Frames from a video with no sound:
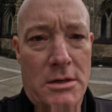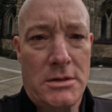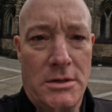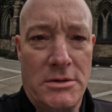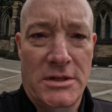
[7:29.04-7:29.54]

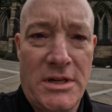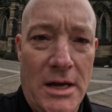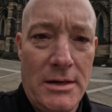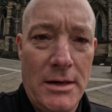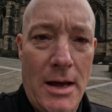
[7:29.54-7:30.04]
So just
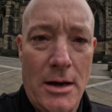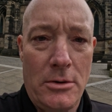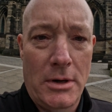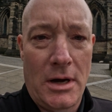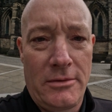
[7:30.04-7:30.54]
getting
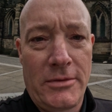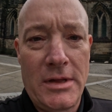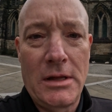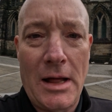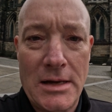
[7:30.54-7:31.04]
out of
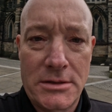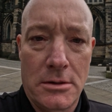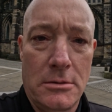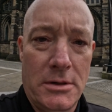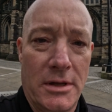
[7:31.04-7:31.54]
the
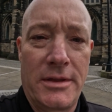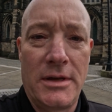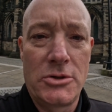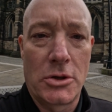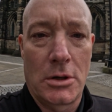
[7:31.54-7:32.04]
Glasgow
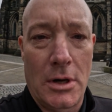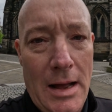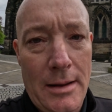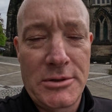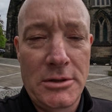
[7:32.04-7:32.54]
Cathedral,
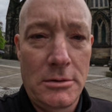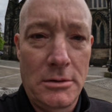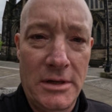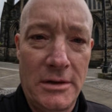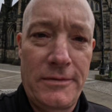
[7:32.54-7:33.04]

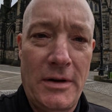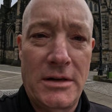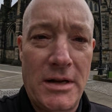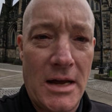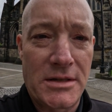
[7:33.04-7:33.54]
absolutely
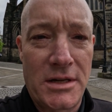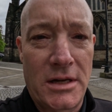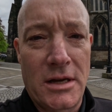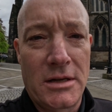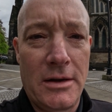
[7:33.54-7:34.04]

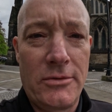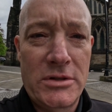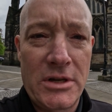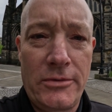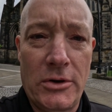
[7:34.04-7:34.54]
fantastic. Give
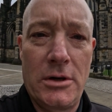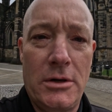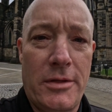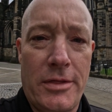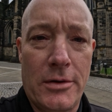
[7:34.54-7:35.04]
yourself a
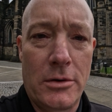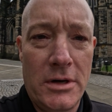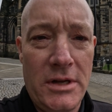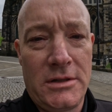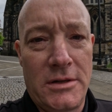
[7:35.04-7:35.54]
good
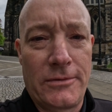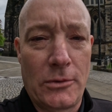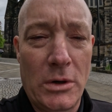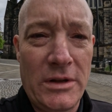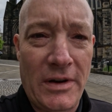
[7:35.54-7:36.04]
30 to
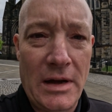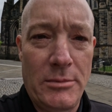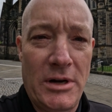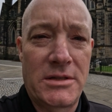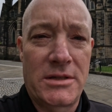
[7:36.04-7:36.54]
45
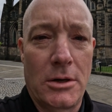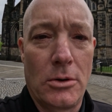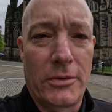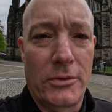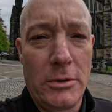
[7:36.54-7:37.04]
minutes to
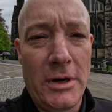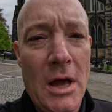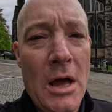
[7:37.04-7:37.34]
go through it.